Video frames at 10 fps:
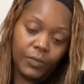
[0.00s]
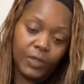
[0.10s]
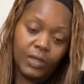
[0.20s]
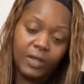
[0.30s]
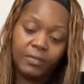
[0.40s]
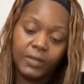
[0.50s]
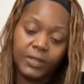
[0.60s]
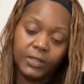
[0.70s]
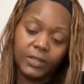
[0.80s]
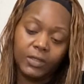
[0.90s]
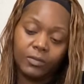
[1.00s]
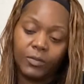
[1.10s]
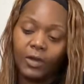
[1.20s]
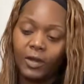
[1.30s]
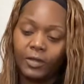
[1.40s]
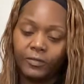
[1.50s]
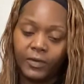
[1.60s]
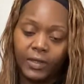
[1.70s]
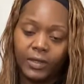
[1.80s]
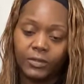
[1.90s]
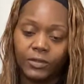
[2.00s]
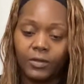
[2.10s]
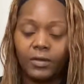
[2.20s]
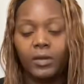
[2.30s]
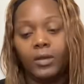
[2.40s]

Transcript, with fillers: Can I please get some cards for cancer?